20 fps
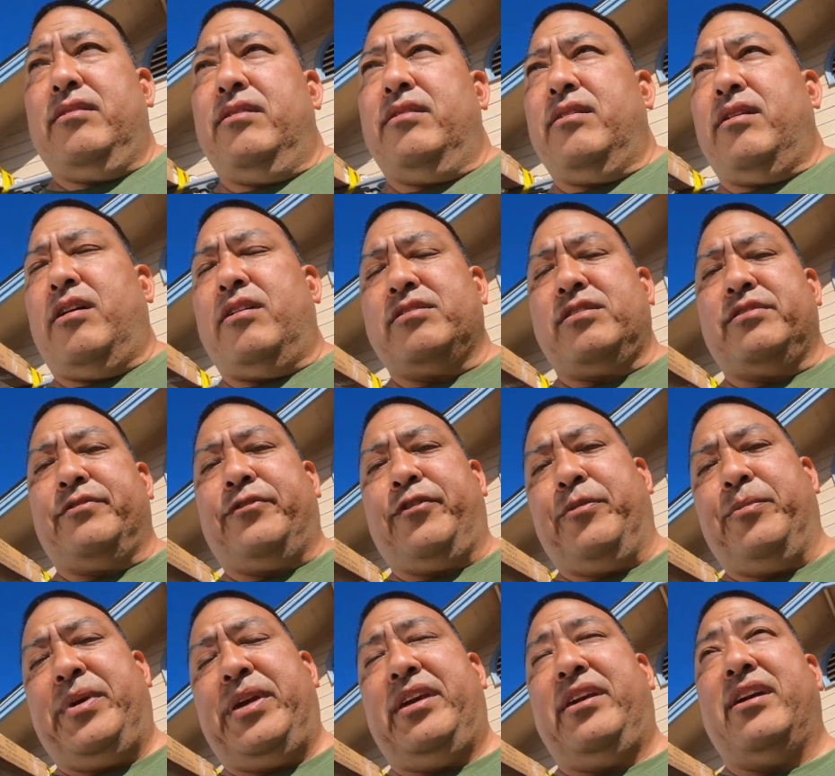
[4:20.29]
Also, for
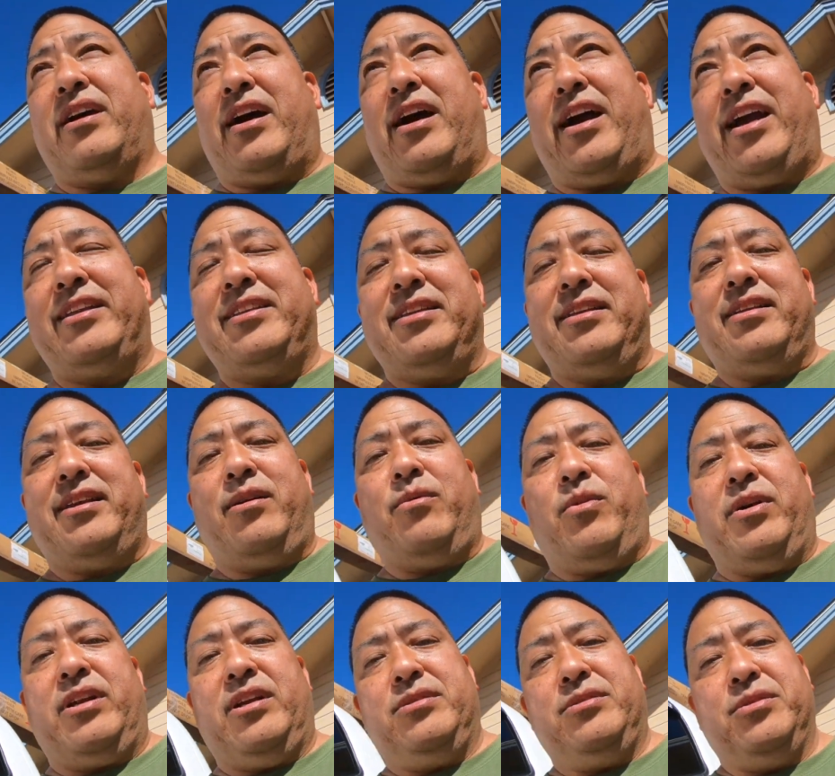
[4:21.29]
me, I did not
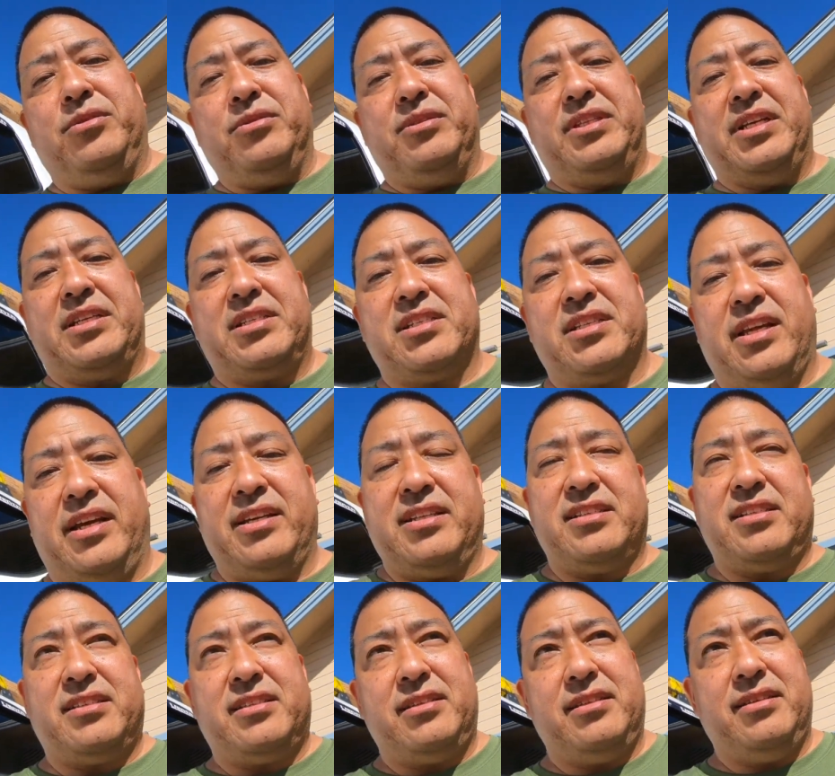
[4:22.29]
want to do ditch
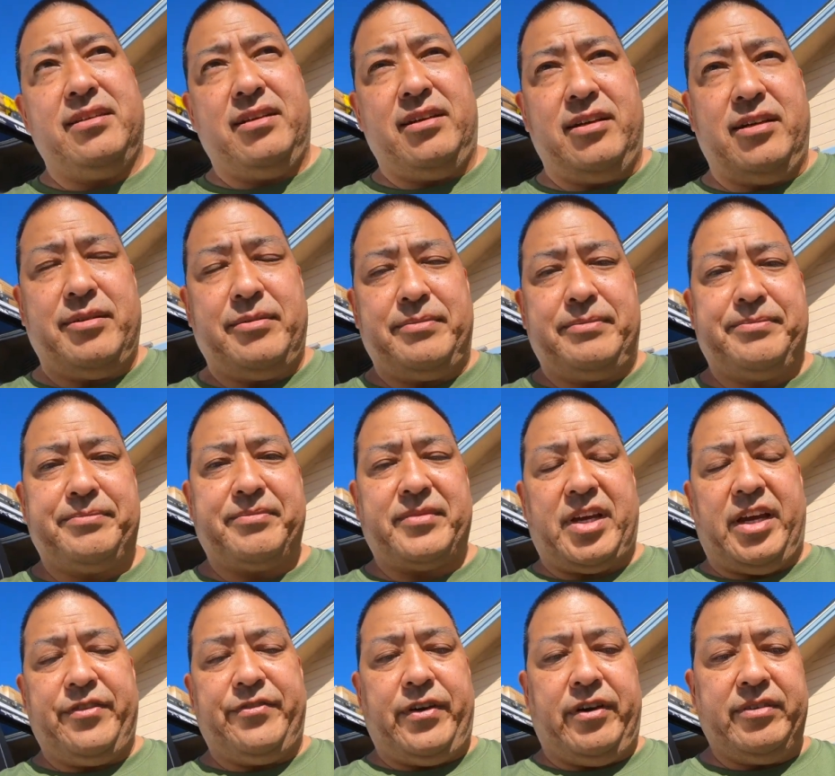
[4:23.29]
lights.
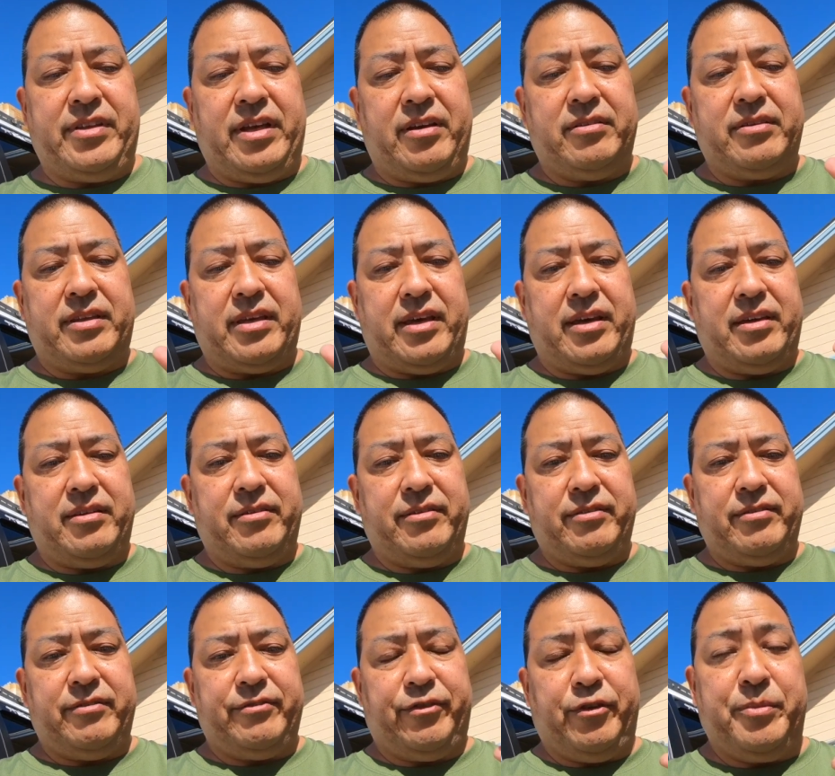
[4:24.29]
I found out that,
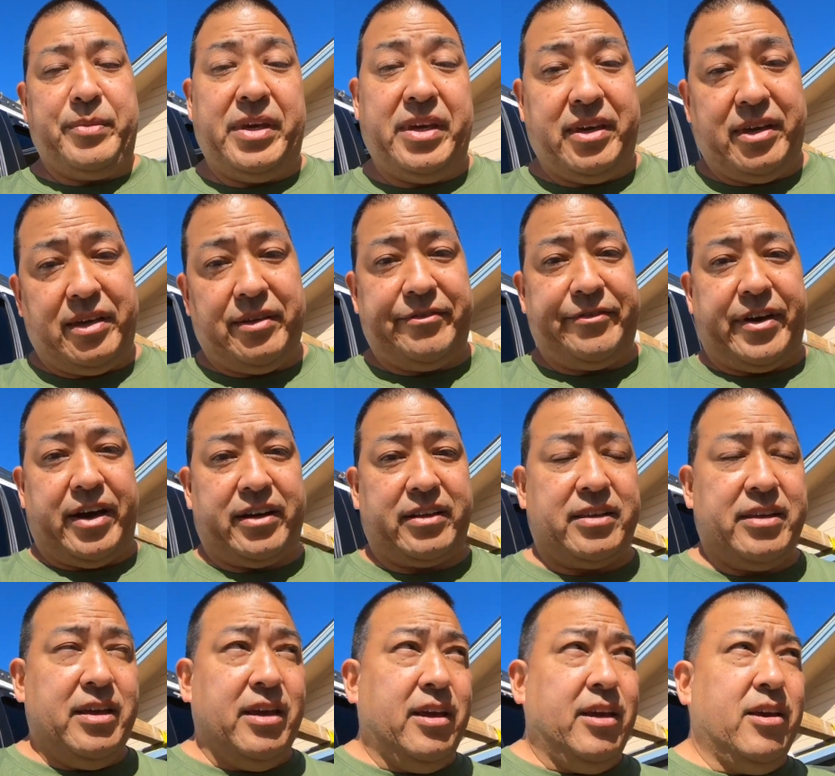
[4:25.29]
for me in fact,
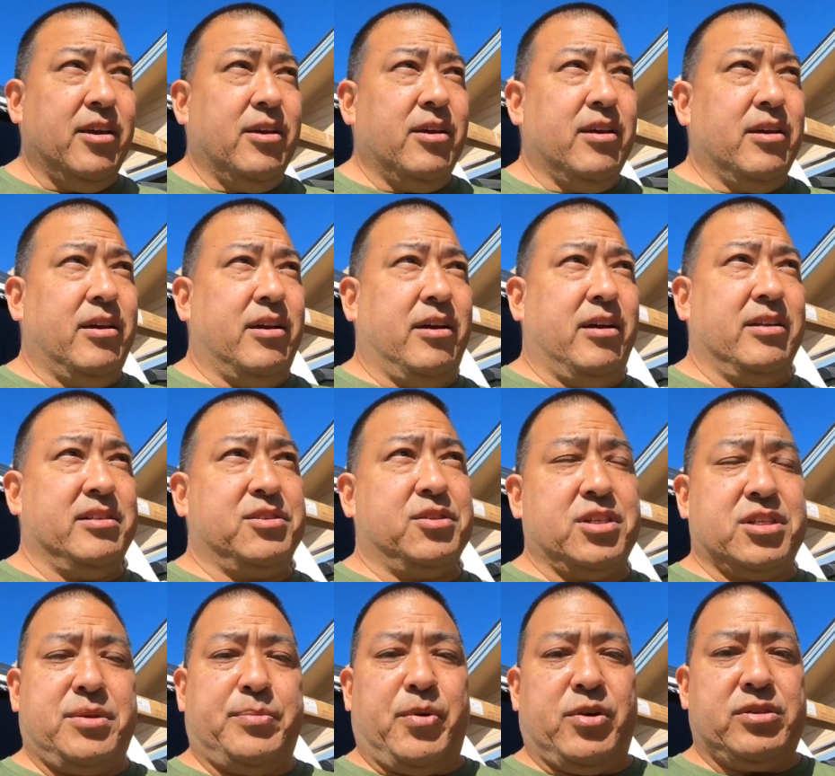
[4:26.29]
it's
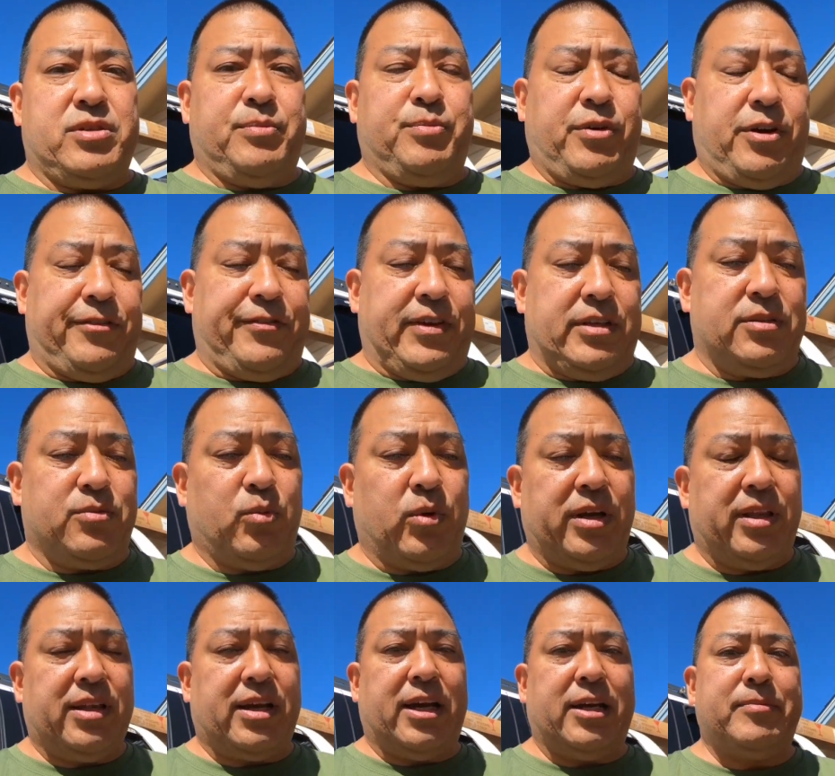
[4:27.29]
just a personal preference.
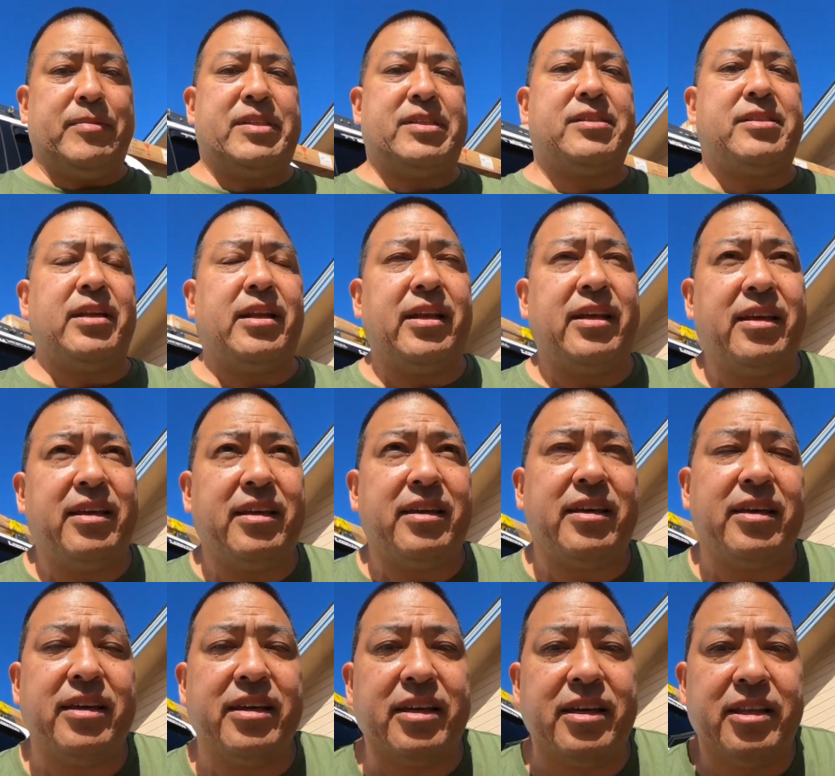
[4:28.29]
When I'm sitting
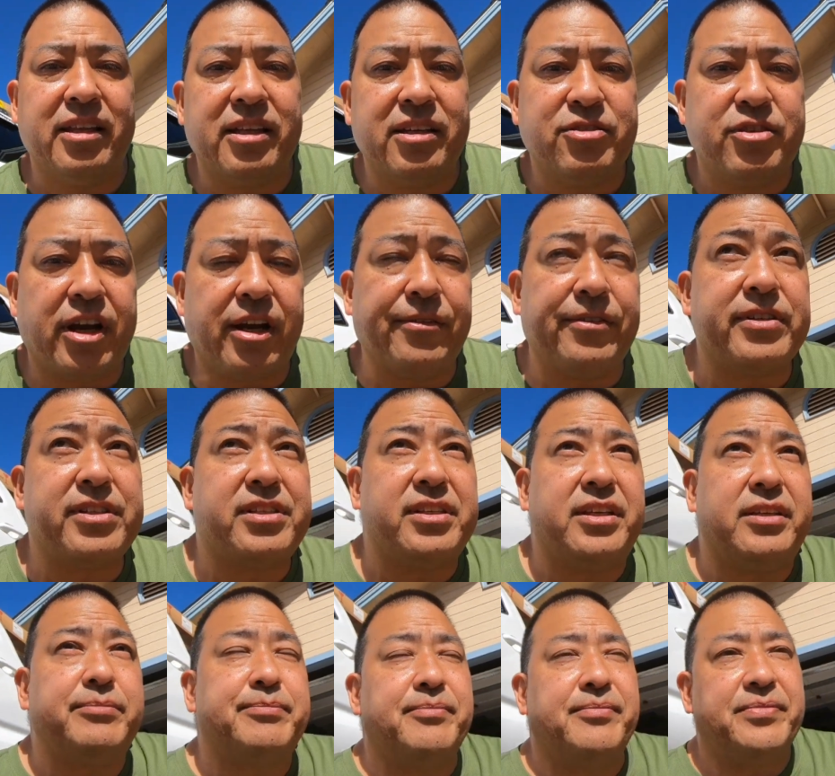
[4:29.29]
in the driver's
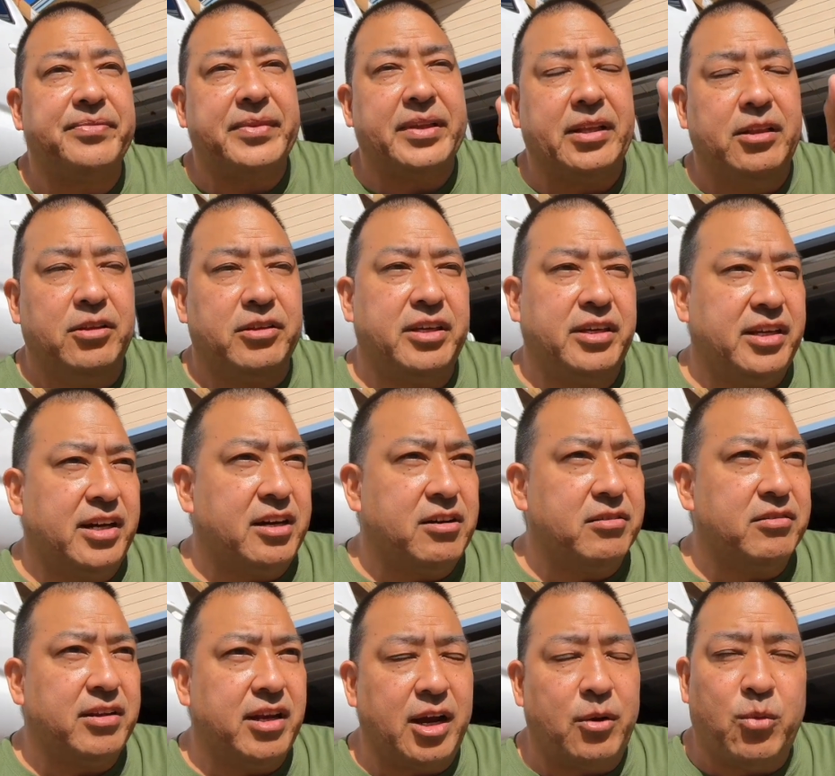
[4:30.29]
seat looking
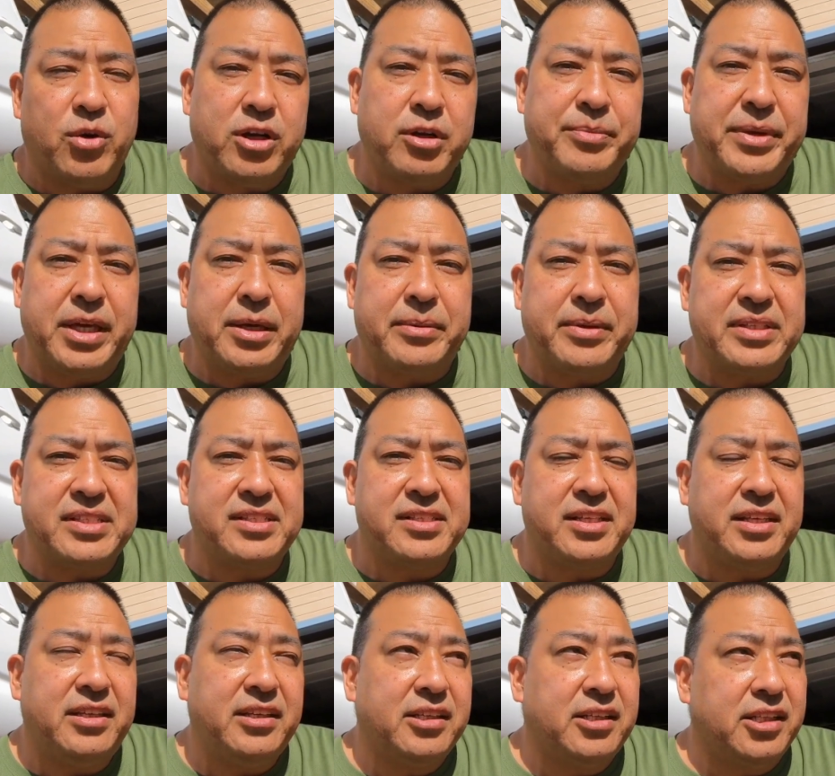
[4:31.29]
out, I want to be able to
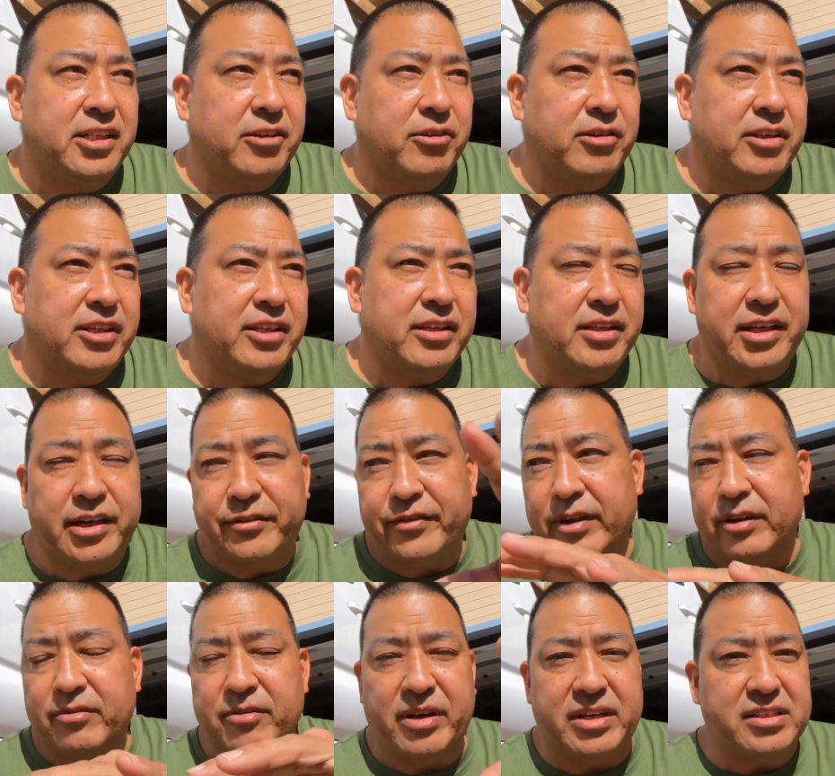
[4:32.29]
see clearly left
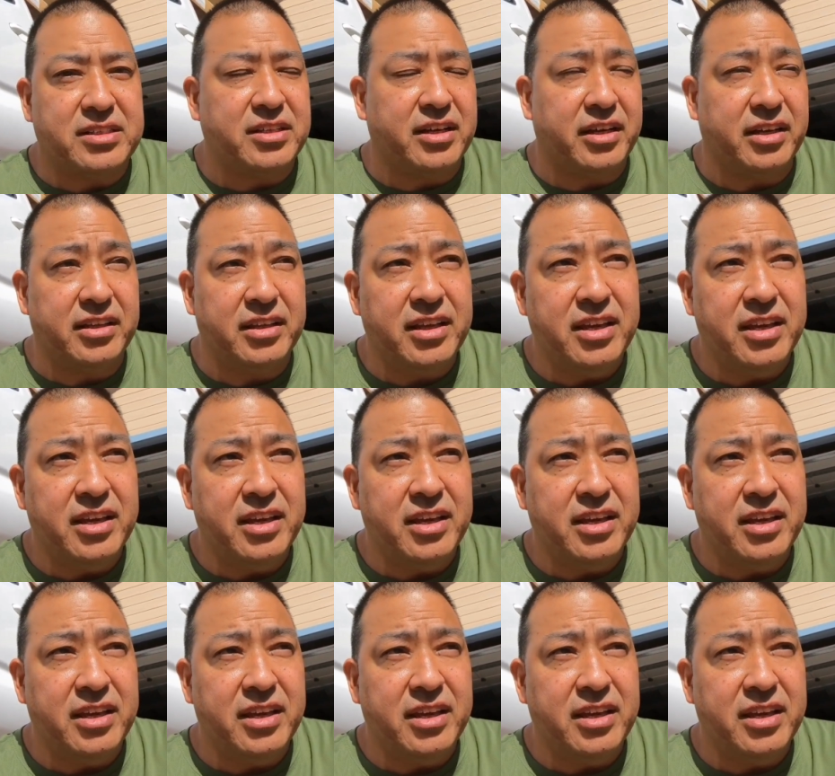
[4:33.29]
and right side.